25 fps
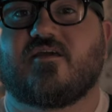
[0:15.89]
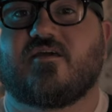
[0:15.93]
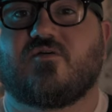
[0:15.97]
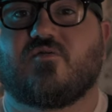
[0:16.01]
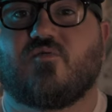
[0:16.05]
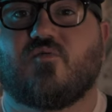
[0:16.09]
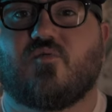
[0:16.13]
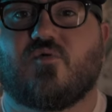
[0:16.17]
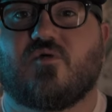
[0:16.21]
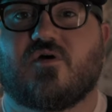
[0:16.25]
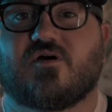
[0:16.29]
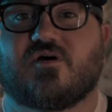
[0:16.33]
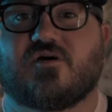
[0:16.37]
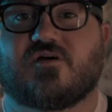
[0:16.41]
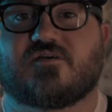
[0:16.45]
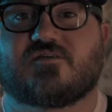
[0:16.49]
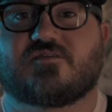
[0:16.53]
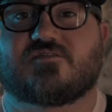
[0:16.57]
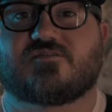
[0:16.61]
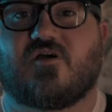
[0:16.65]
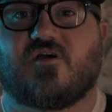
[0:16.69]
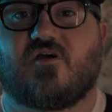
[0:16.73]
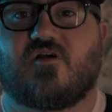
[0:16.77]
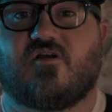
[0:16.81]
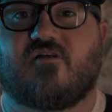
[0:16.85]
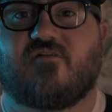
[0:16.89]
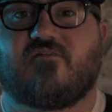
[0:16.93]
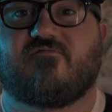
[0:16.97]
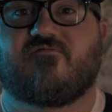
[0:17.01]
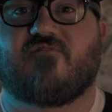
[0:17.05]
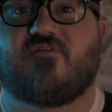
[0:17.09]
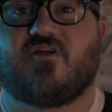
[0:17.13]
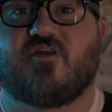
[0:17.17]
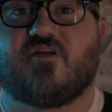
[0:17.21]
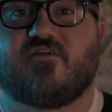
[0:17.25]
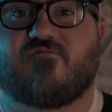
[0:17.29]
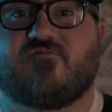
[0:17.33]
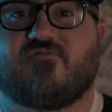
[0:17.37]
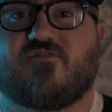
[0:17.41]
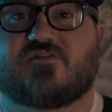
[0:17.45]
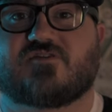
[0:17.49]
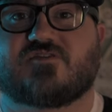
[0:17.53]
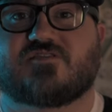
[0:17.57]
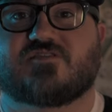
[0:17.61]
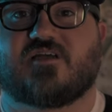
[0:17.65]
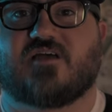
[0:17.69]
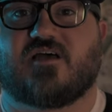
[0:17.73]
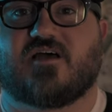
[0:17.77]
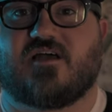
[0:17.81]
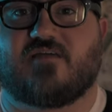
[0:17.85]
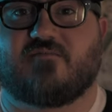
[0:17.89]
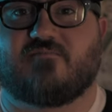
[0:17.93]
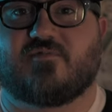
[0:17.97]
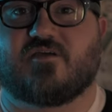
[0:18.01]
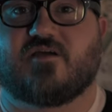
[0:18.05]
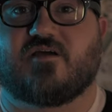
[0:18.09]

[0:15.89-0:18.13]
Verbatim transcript: It was our very first time